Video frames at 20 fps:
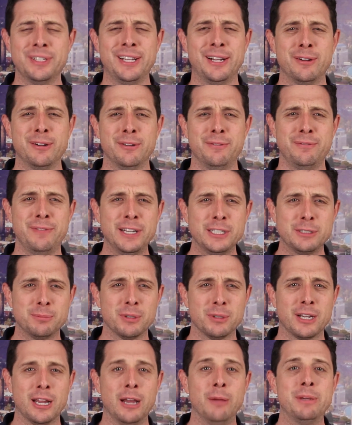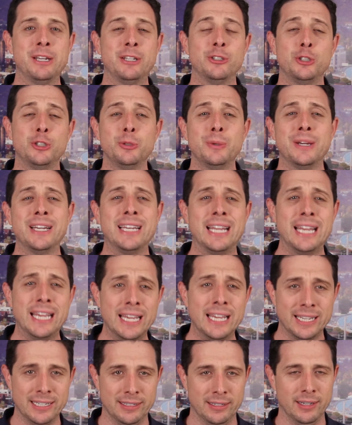era of Facebook coming to an
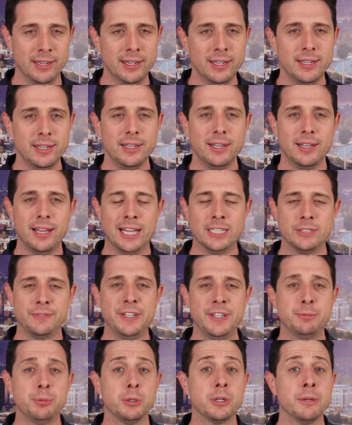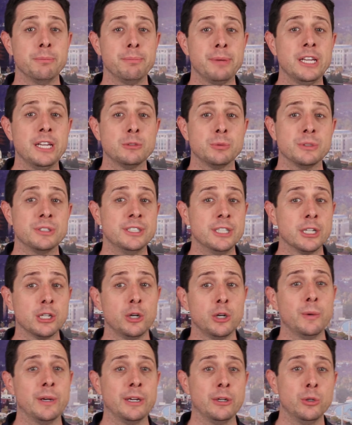end? As Facebook competes with
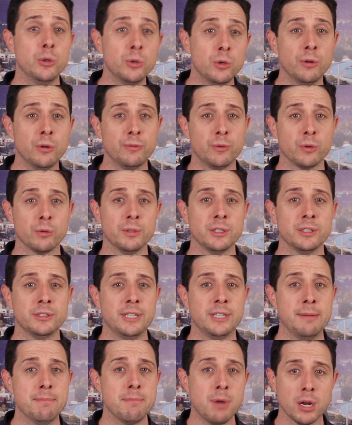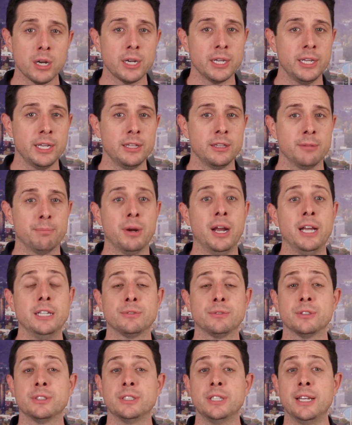Zillow and Google for real estate marketing, the price
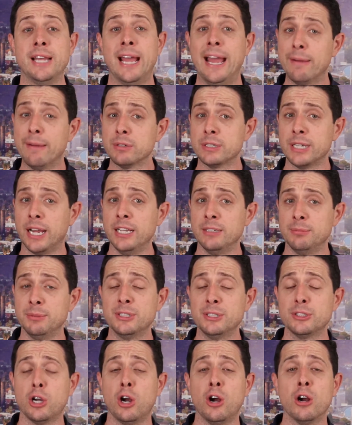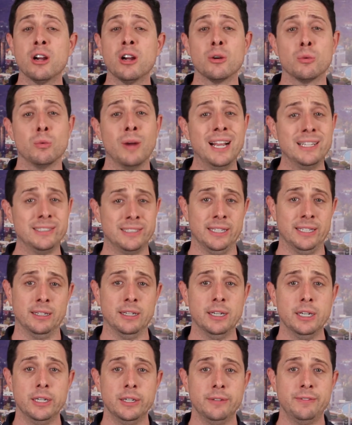for said advertisements are rising.
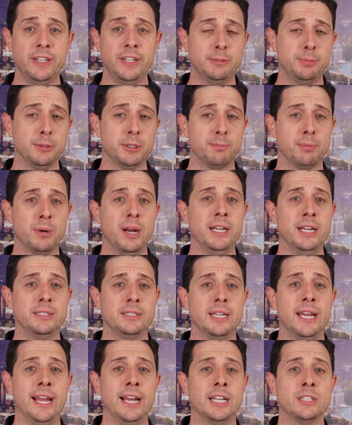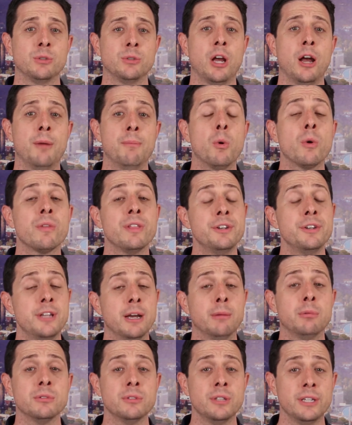Facebook price ads uh, more than
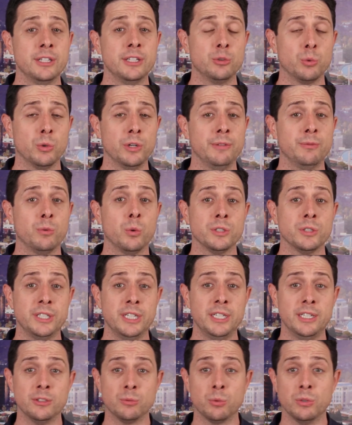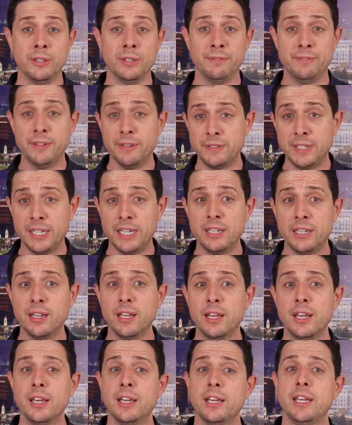doubled in 2014 and 2015.
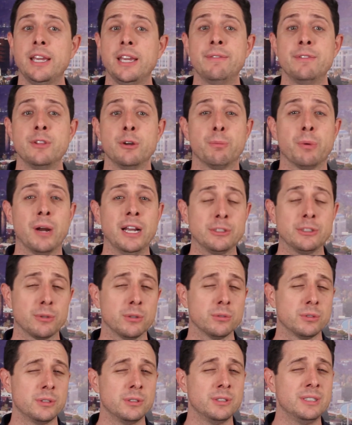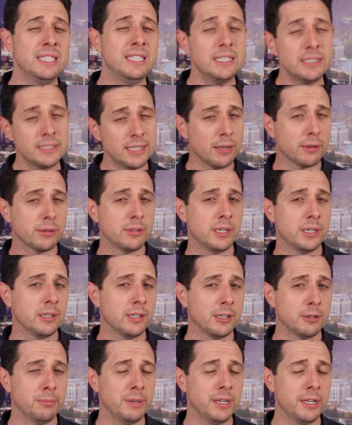Even though price growth decelerated a
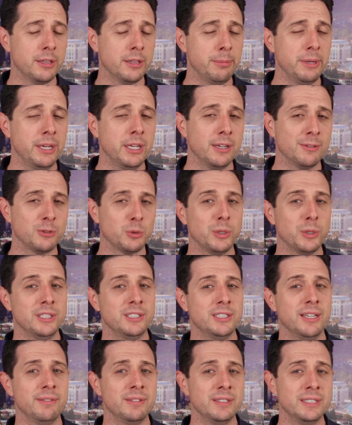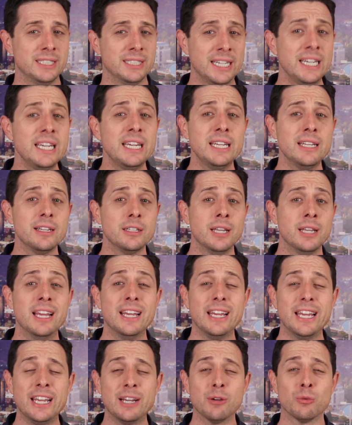little bit at the beginning of 2017,
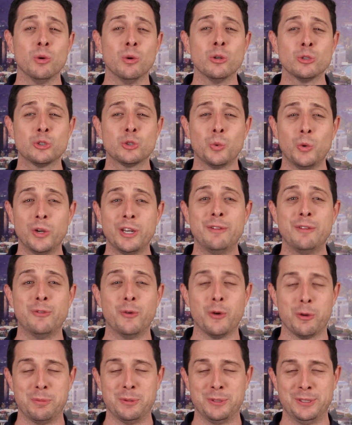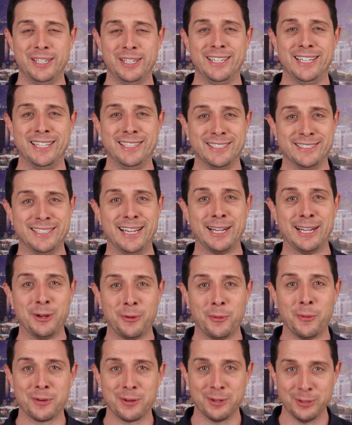it rose 24% in the second
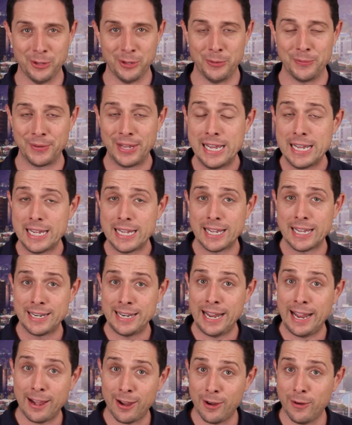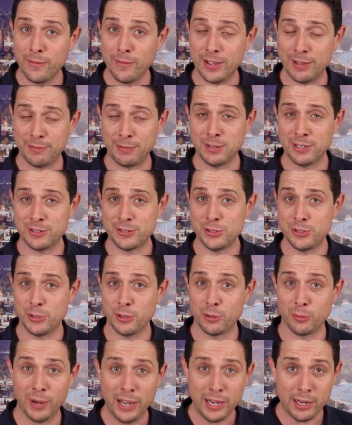quarter alone. Now, if you listen to
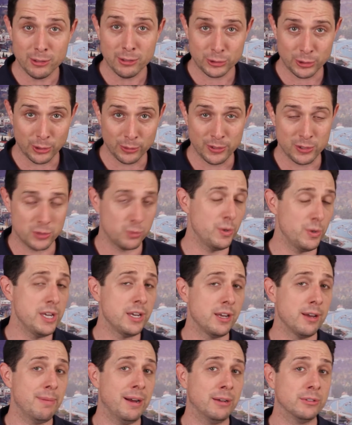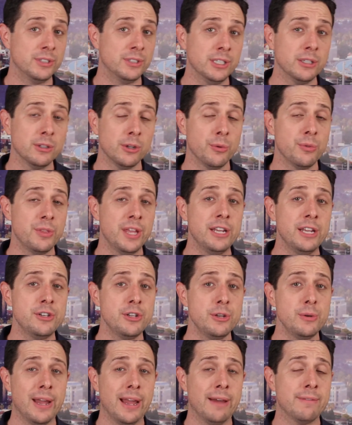the radio show this week about Zillow, they
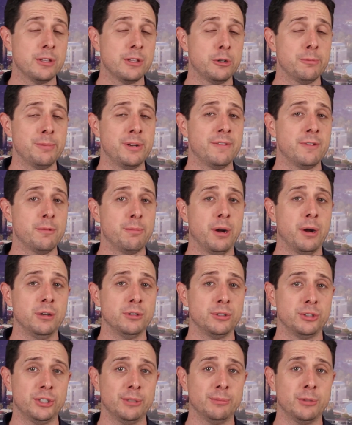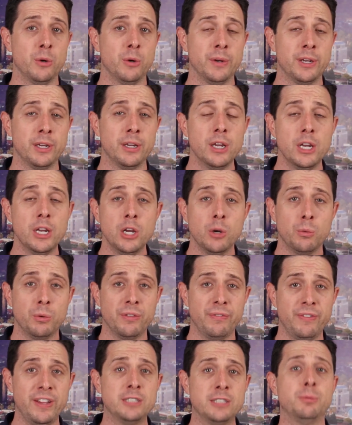do have a little bit of a partnership going
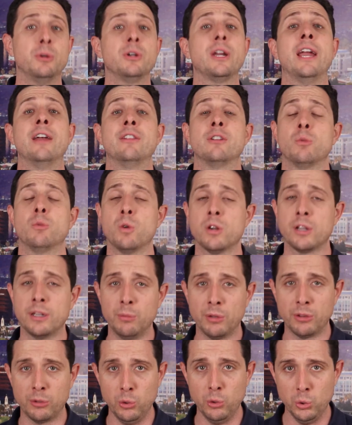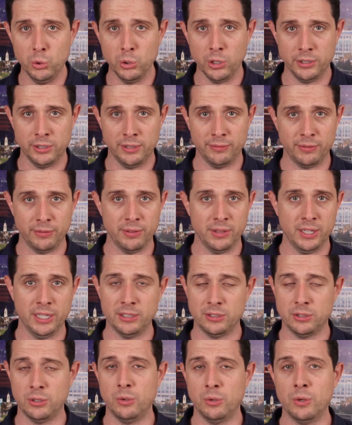with Facebook and they're working with Google on different
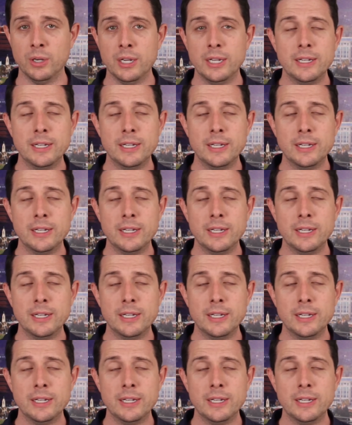things. So